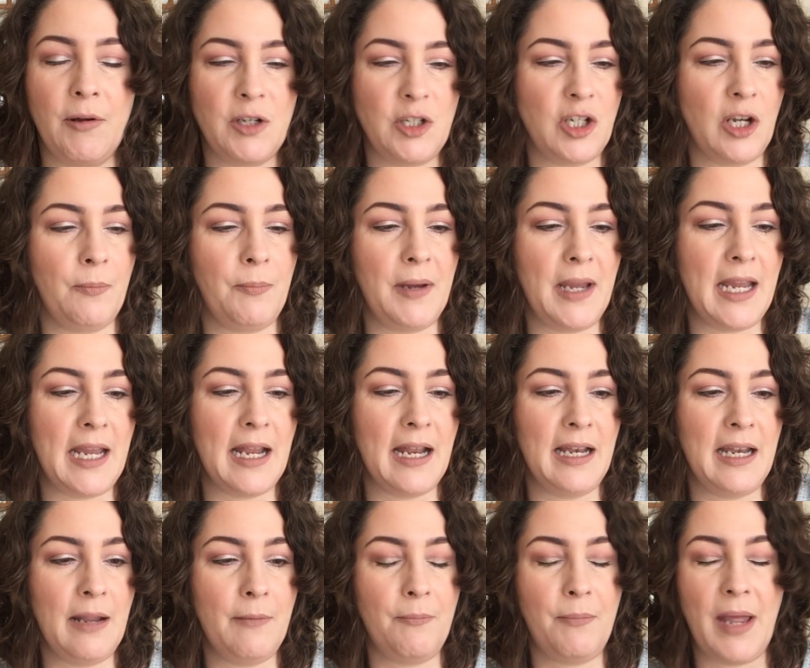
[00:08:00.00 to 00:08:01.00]
a chubby
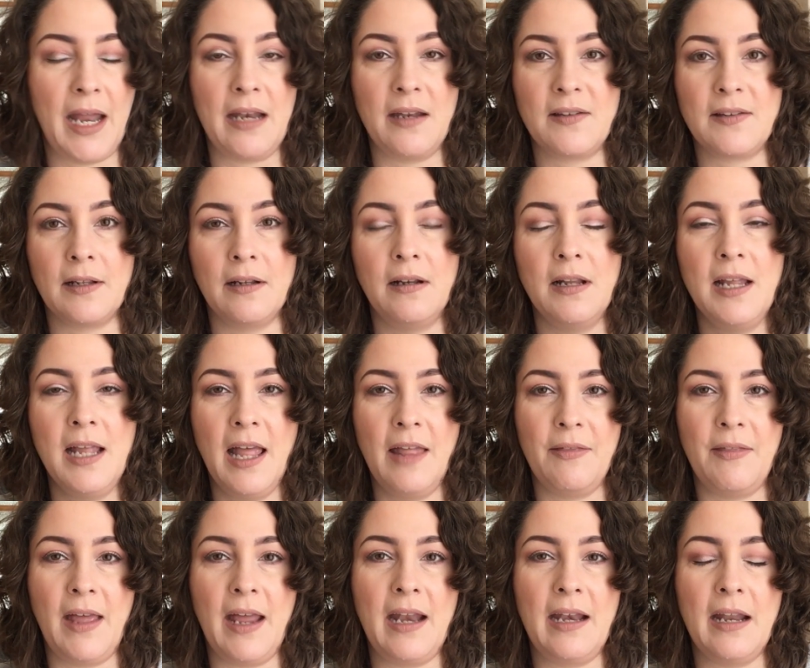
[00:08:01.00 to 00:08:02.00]
lip pencil,
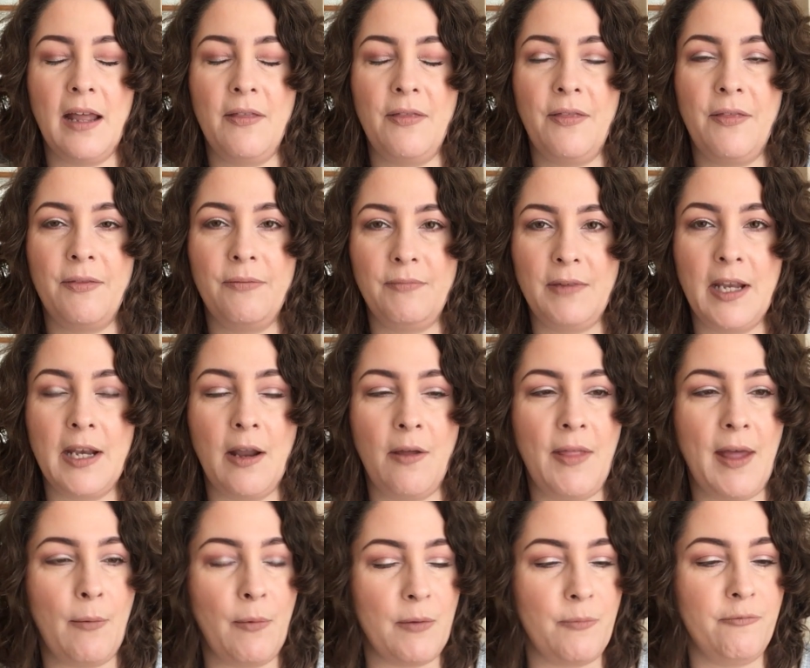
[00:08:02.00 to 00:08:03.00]
then, you know,
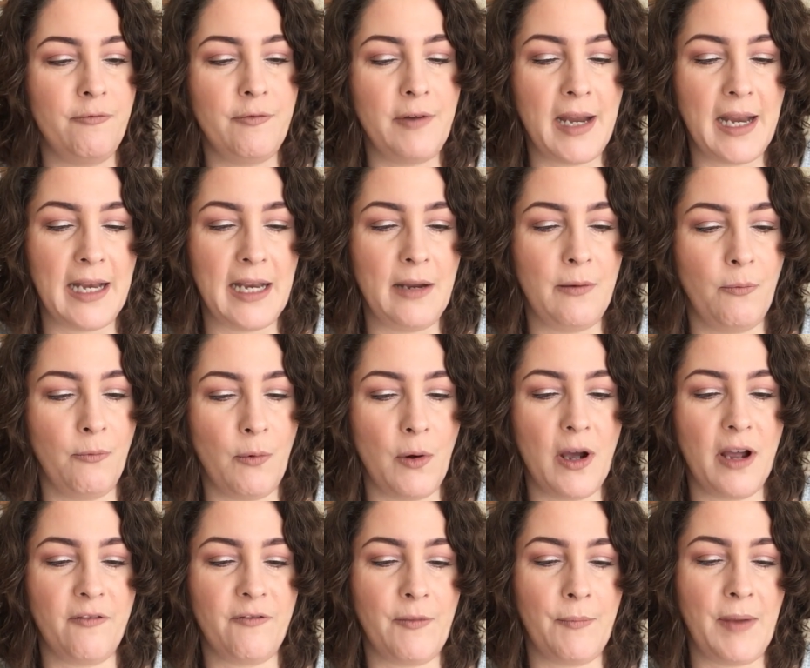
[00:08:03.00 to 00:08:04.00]
that would really
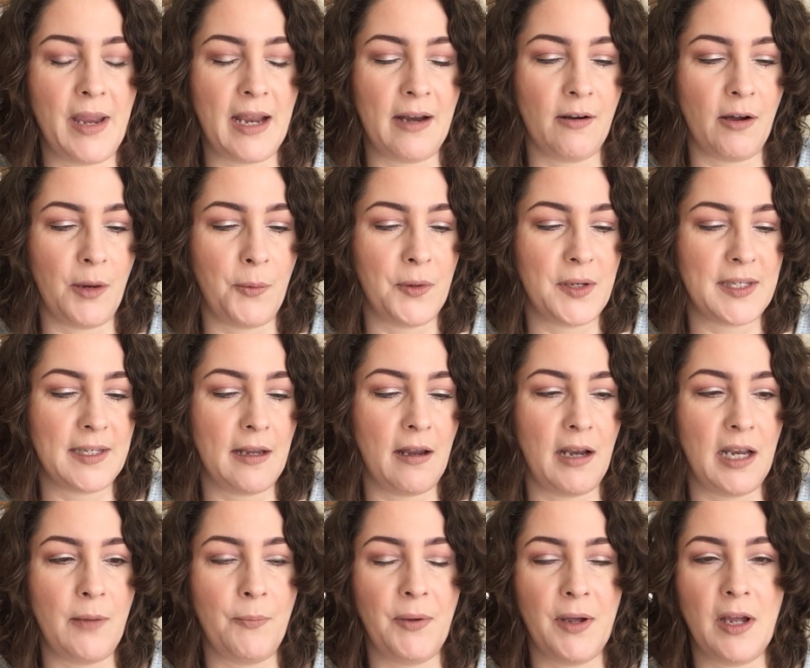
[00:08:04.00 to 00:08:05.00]
work for me, and I would
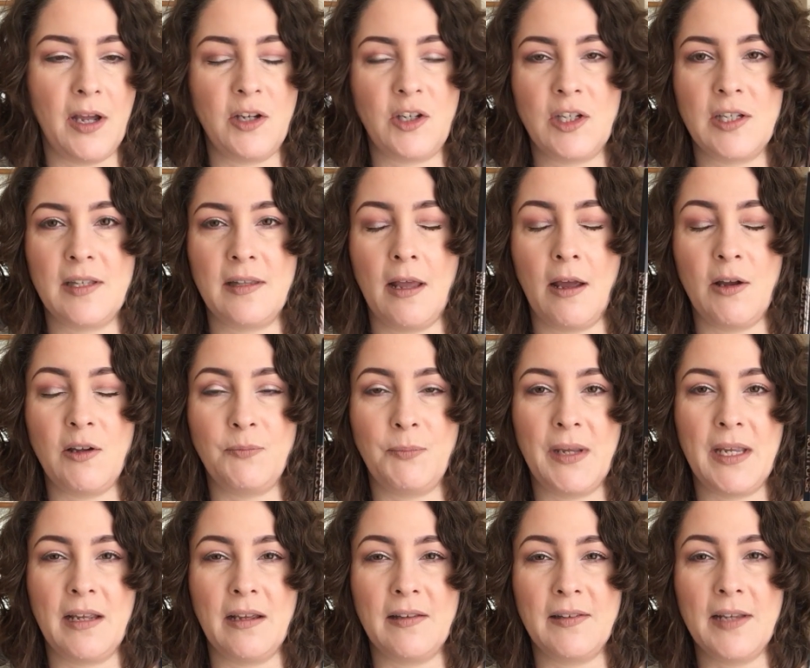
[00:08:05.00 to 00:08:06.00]
certainly purchase those,
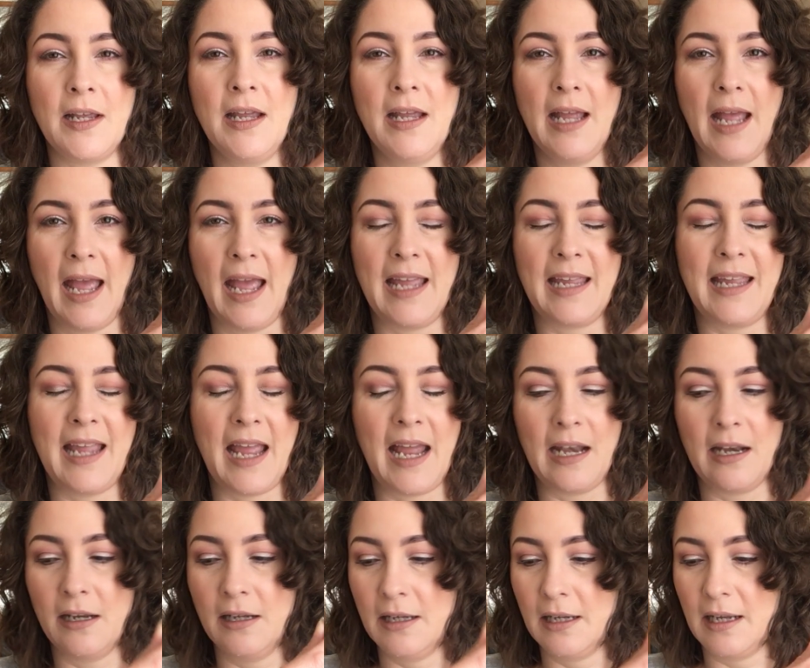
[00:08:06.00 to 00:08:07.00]
because
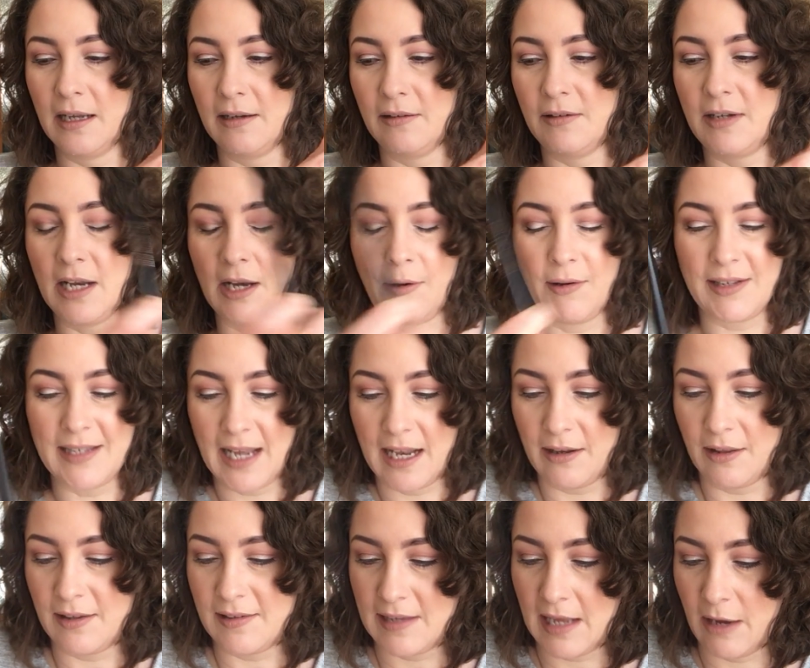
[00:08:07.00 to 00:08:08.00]
again, you know,
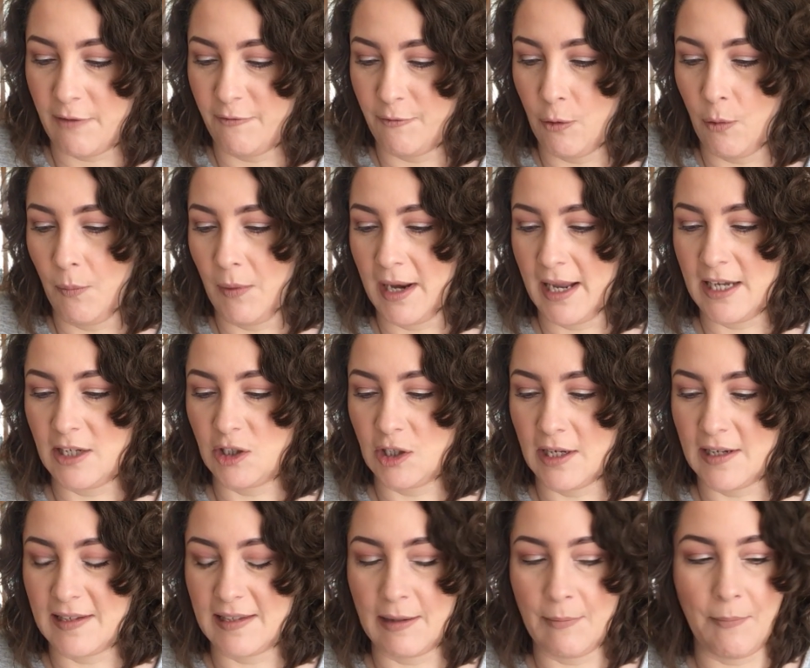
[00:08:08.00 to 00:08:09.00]
exactly the same formulation
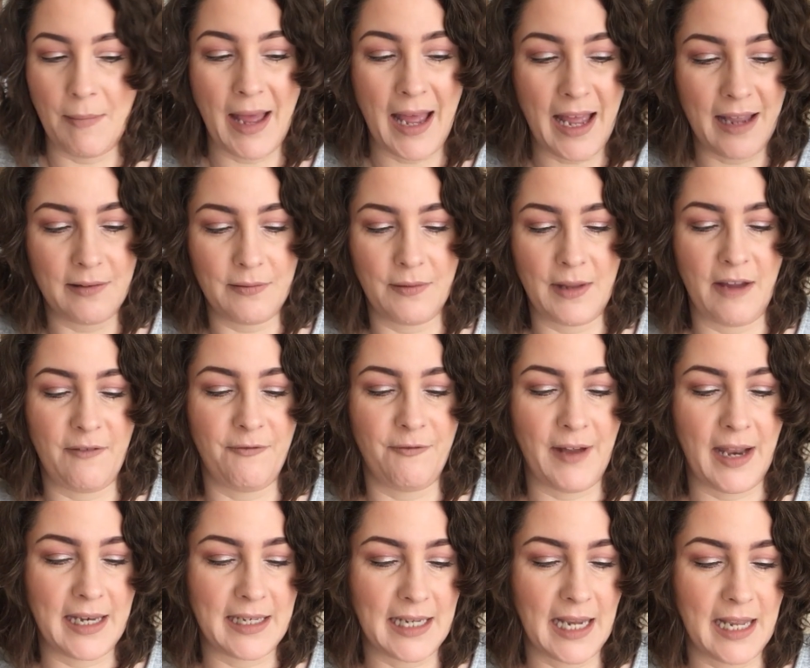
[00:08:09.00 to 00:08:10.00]
as the matte, they're
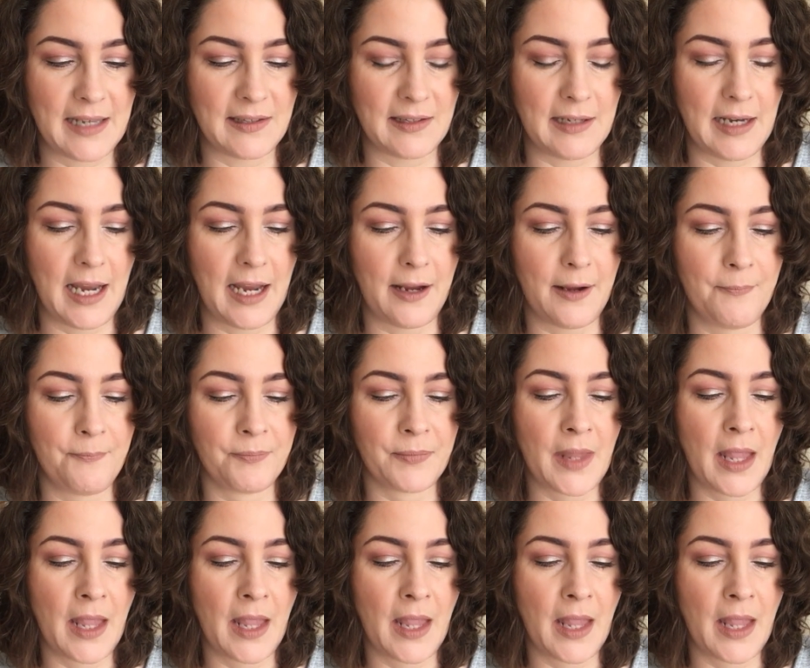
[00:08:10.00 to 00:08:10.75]
fantastic.